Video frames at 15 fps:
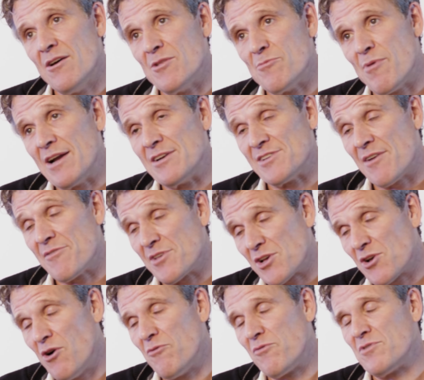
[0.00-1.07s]
brain, having the
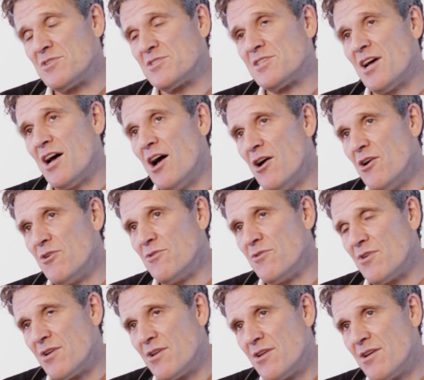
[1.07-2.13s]
confidence to
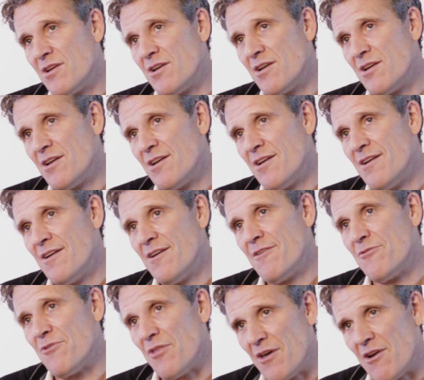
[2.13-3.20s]
own
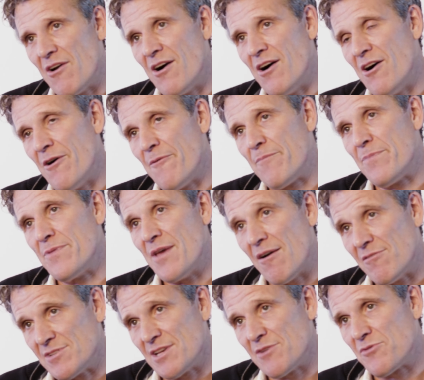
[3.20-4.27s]
that you have
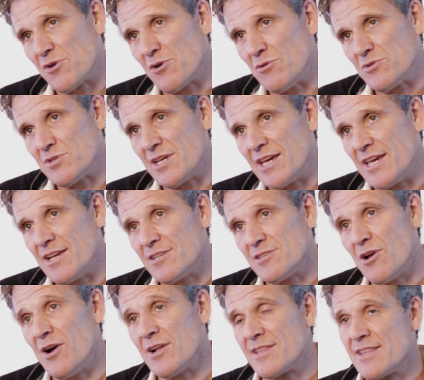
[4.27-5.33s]
a difficulty.
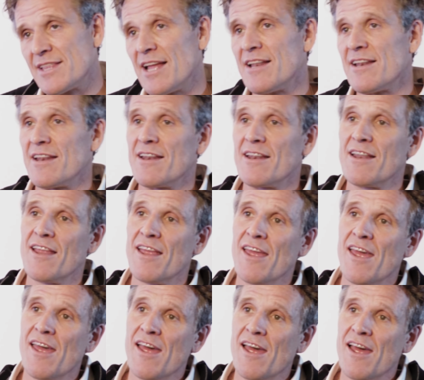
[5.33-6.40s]
So I didn't,
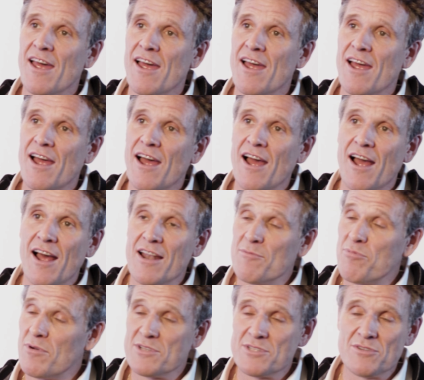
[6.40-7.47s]
and I
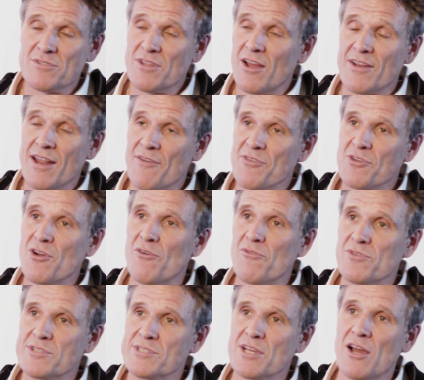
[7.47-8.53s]
probably still don't have the
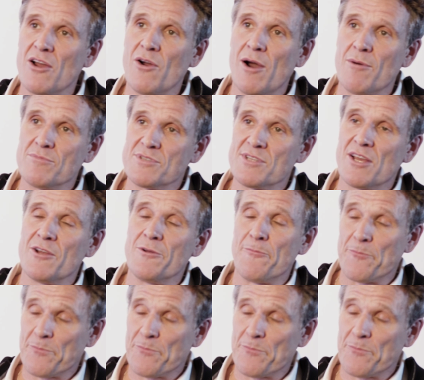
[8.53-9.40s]
confidence to go up and say,